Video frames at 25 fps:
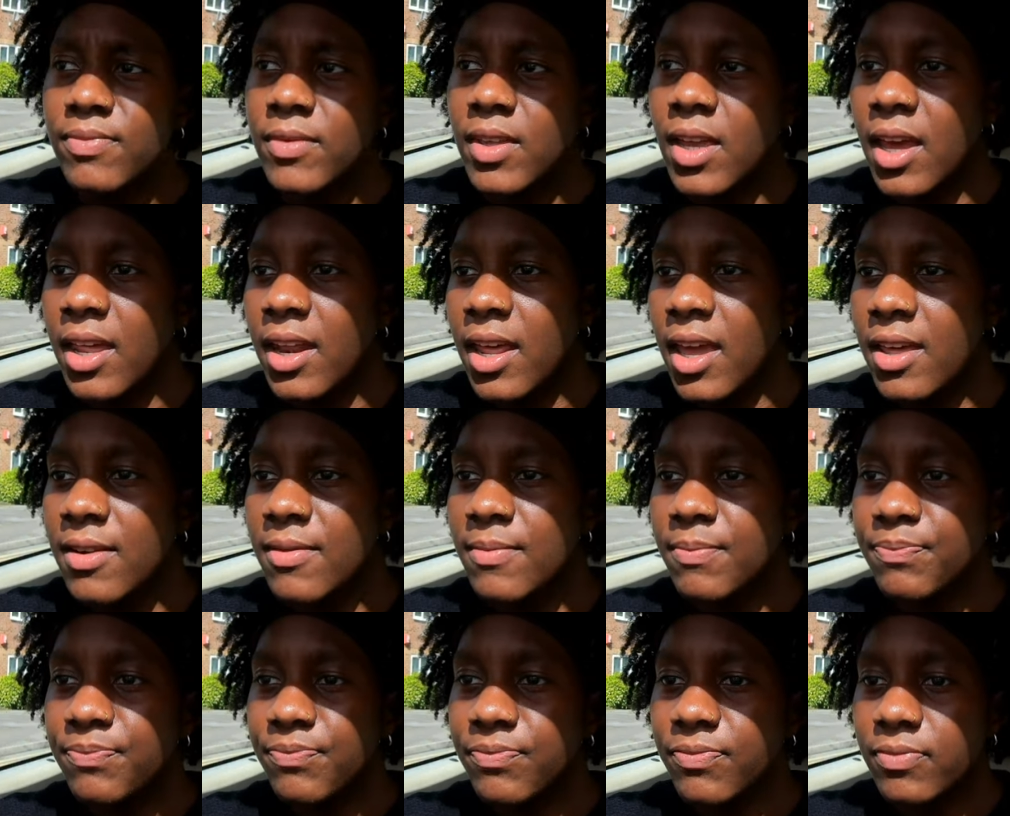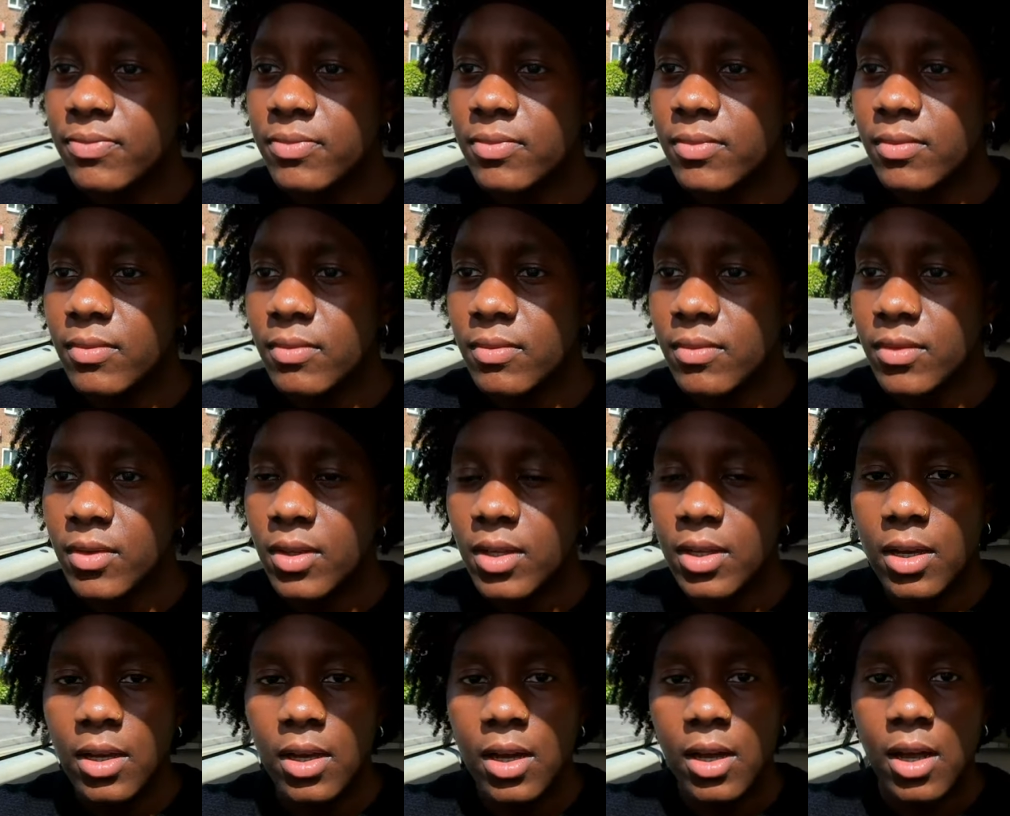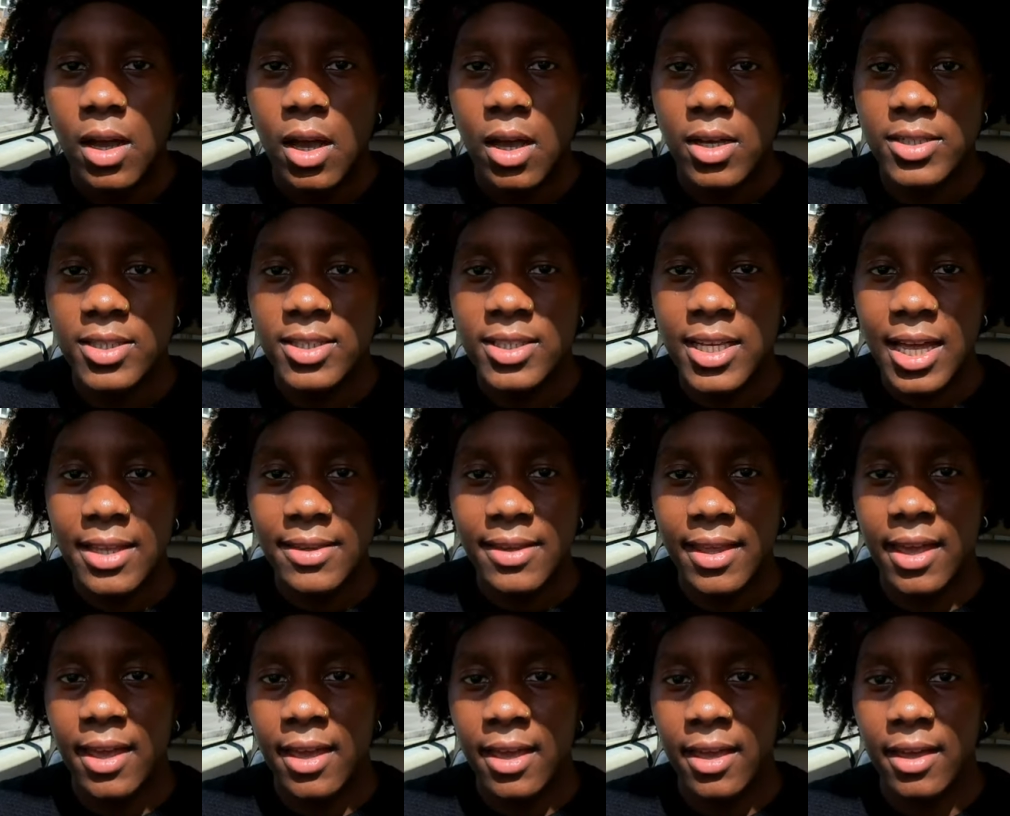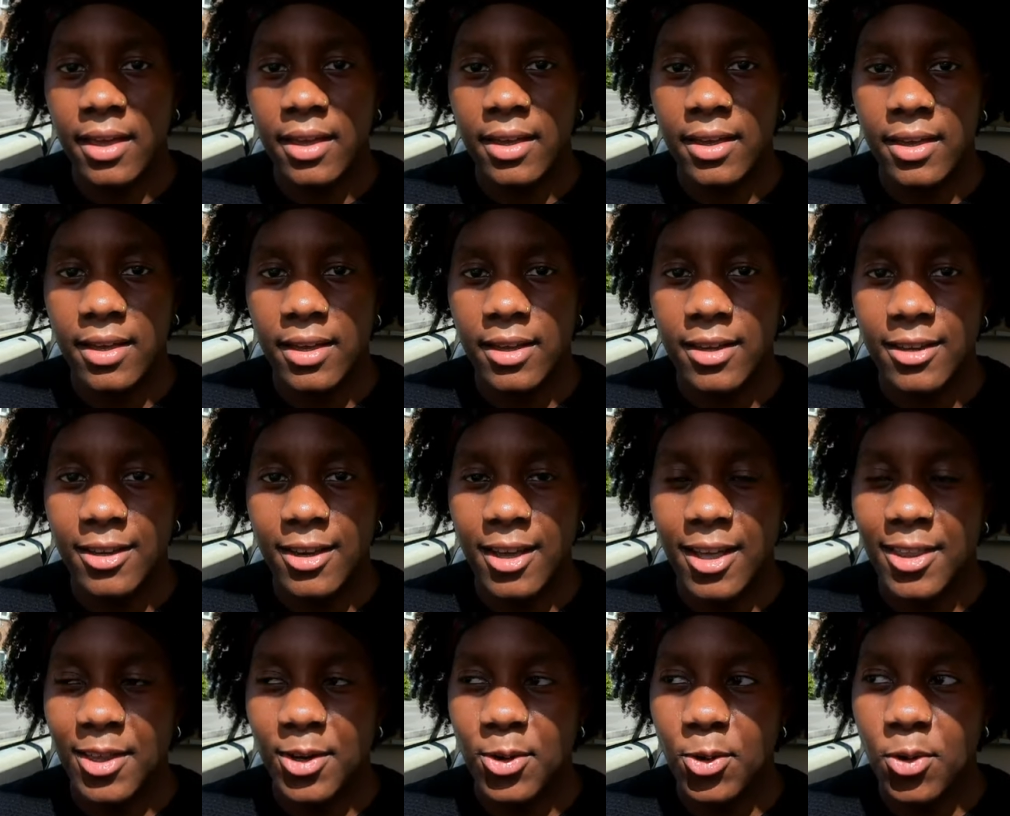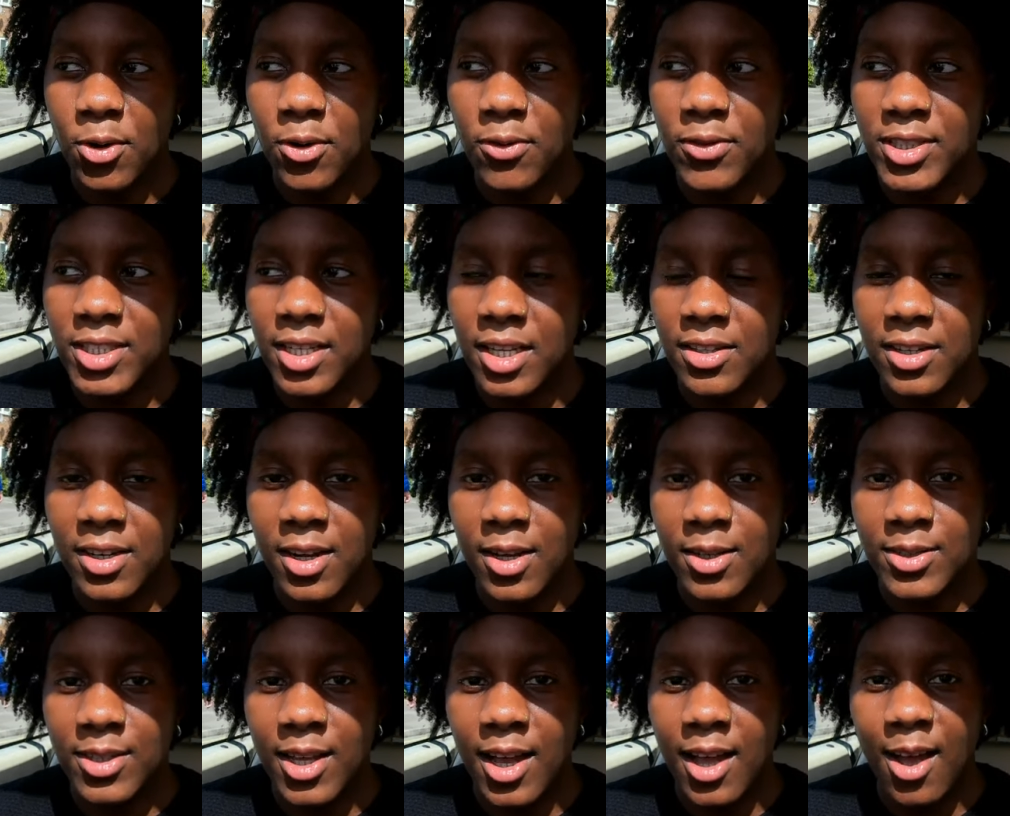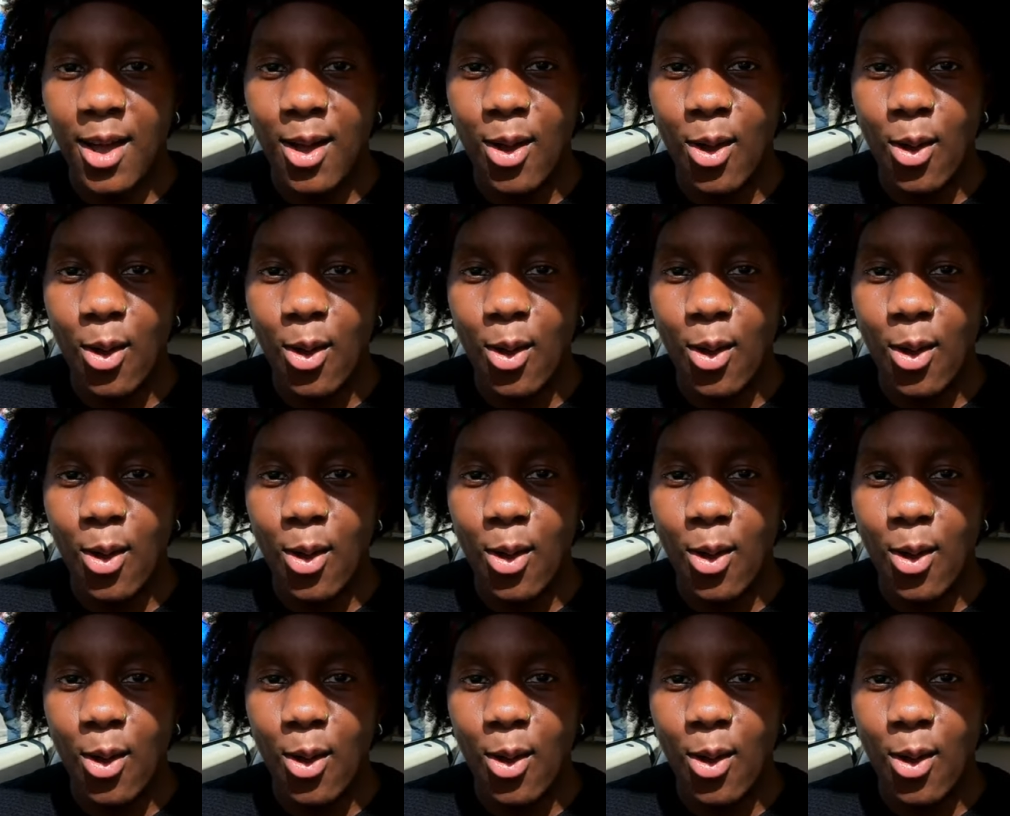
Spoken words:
And then I sat there, and then all of a sudden I was like,